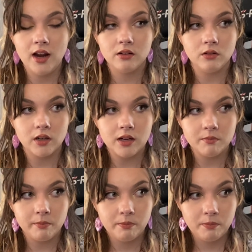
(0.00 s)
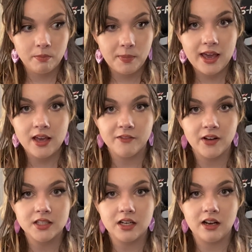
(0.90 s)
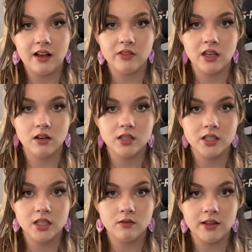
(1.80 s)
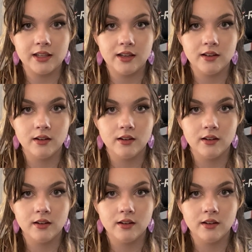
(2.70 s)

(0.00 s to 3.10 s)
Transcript: know where I'd be if I didn't have the art to deal with it.